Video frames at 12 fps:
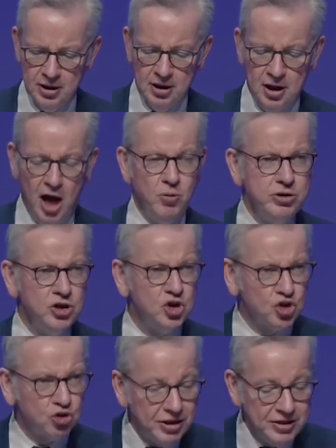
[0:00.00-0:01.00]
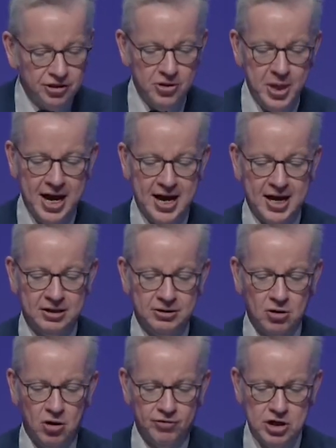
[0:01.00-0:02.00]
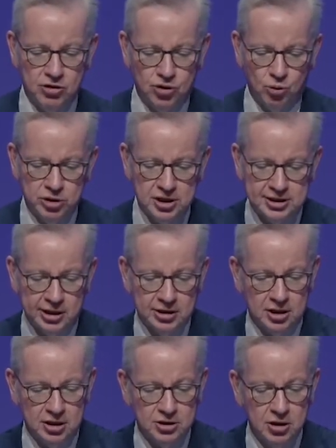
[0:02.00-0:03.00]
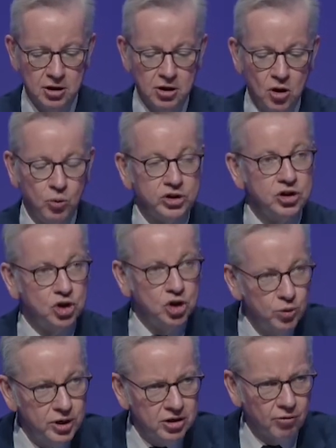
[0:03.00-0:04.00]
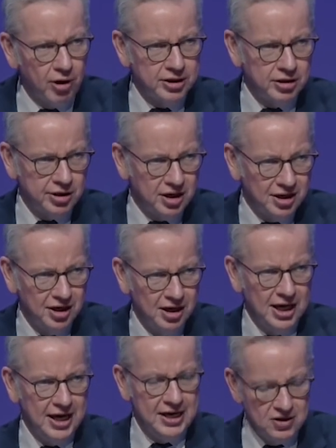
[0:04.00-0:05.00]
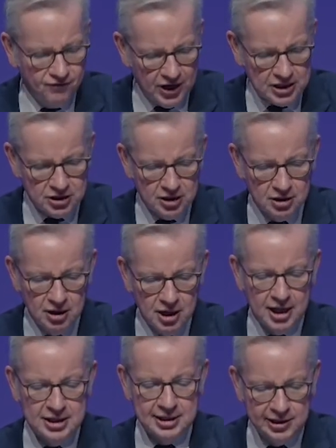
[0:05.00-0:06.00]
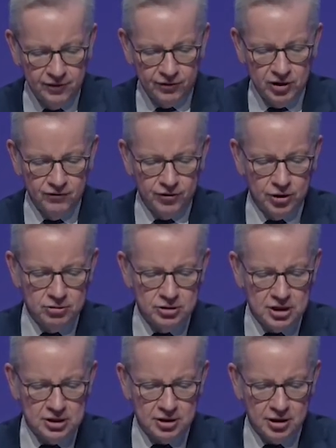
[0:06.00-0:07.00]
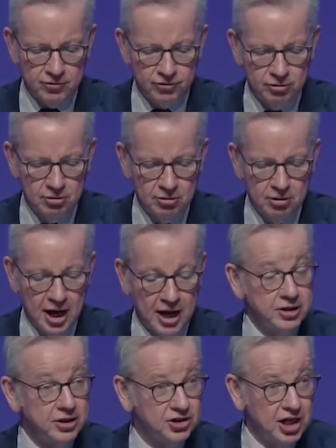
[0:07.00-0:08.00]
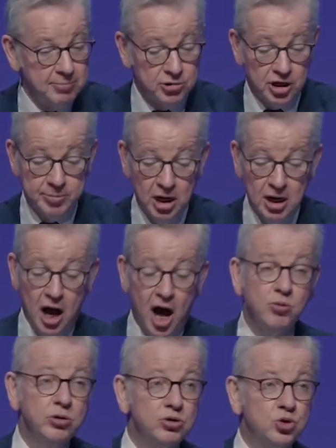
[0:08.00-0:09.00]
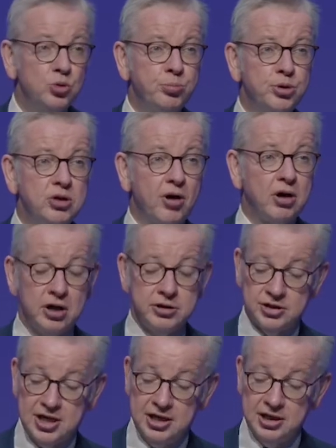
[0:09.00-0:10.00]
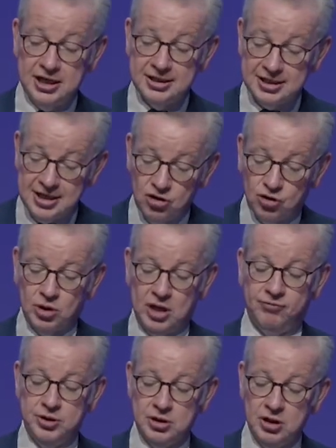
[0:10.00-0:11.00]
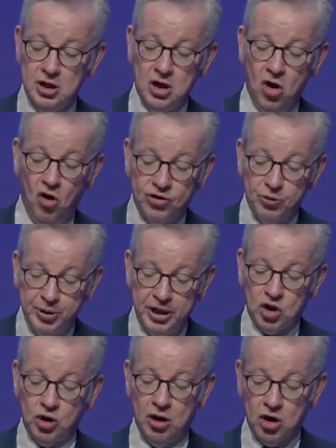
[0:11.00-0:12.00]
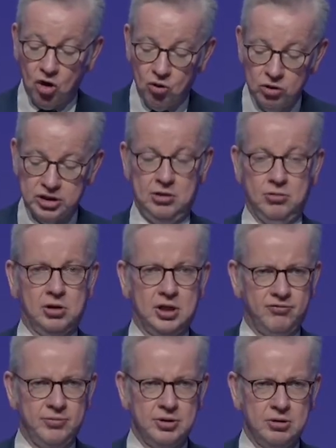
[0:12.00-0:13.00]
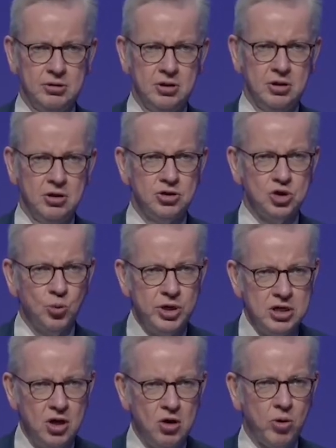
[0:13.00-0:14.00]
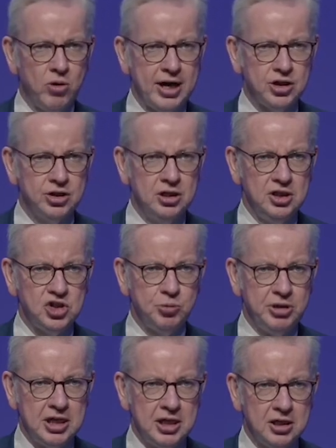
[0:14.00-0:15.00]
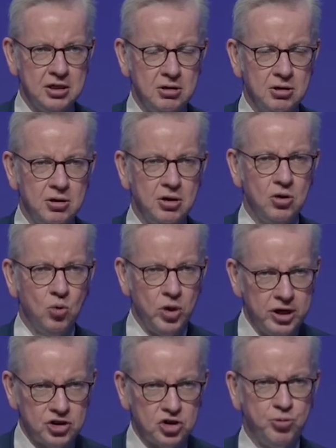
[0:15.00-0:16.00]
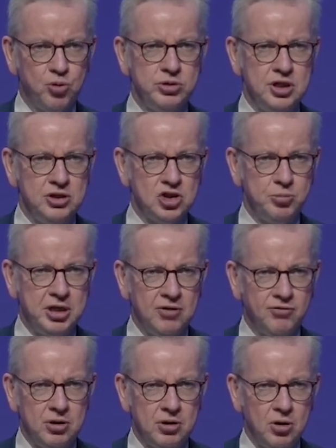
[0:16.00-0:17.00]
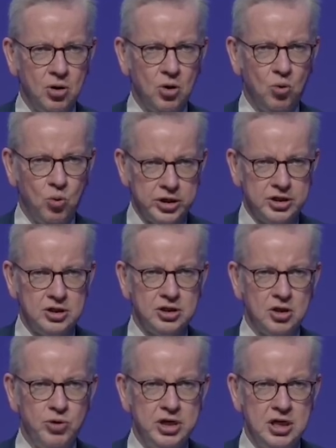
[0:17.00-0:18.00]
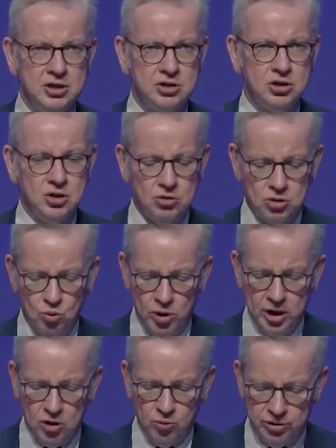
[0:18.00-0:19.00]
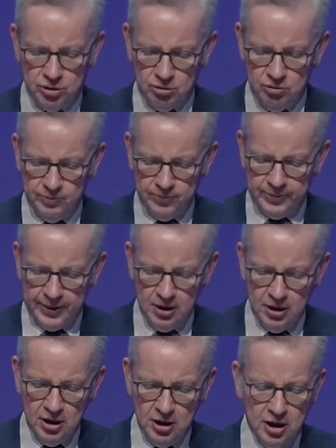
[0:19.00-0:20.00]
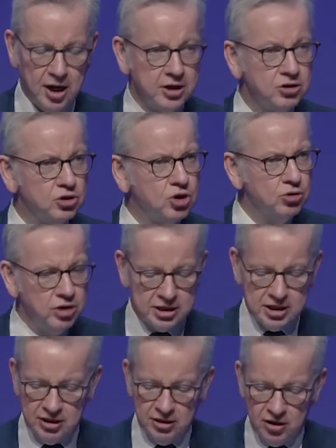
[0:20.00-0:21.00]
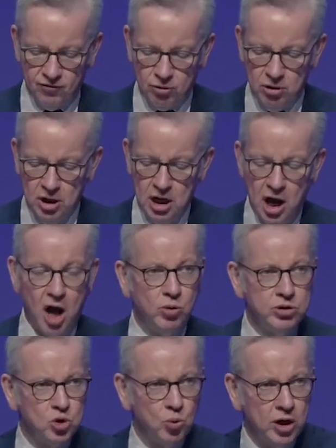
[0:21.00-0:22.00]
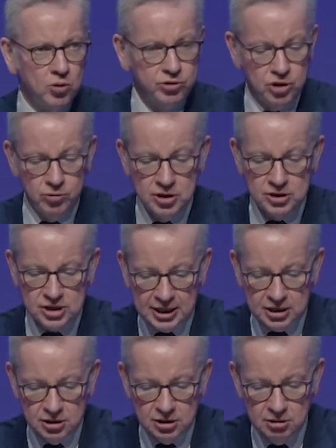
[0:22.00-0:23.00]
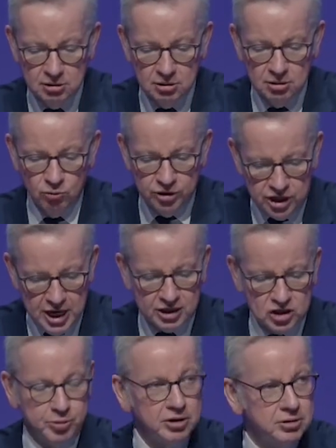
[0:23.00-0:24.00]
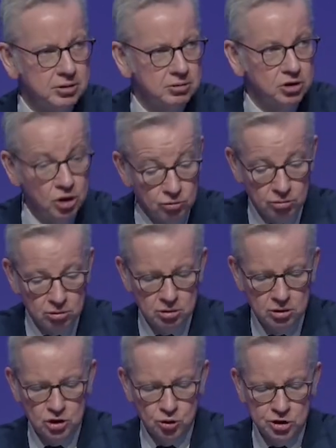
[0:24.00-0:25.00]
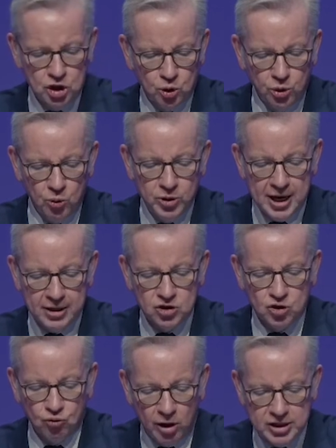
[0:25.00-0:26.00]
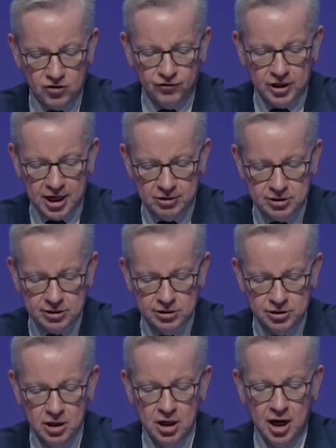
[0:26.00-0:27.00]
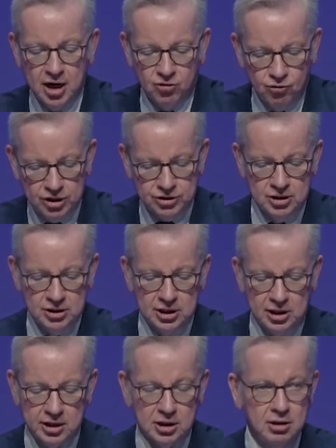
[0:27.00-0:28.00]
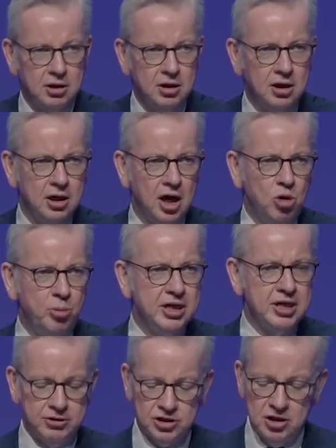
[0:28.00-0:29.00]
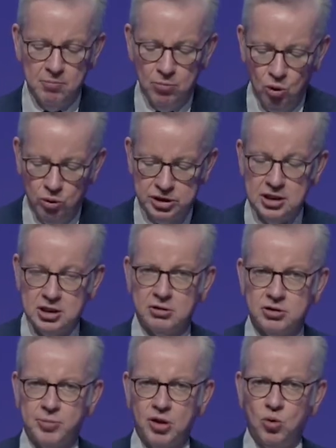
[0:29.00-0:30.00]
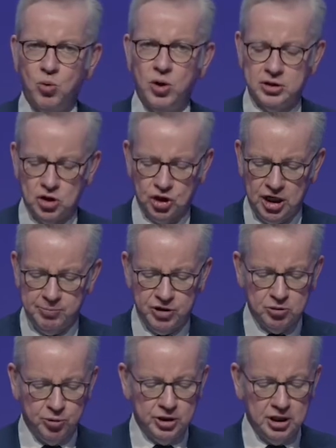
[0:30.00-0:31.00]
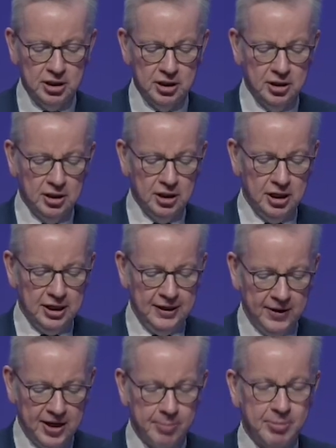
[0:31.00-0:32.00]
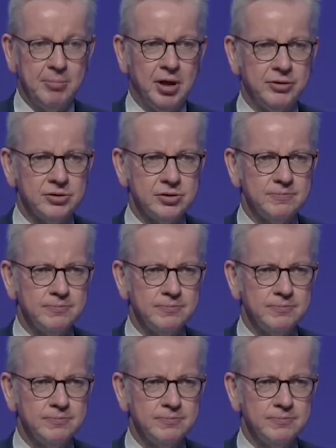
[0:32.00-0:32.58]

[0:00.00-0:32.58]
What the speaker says: I want to strengthen the hand of the authorities like these, which are doing the right thing, innovating and delivering for those they serve. And at the same time, I want to improve our understanding in central government of the picture across local government, so we know where action needs to be taken, where support needs to be given, what it is that we need to do to work with you. And to that end, therefore, I want to work with you in the sector, with the experts, you, to ensure that we get this right for councillors and residents alike. And we'll be announcing more details about the work to shape this body in the coming months.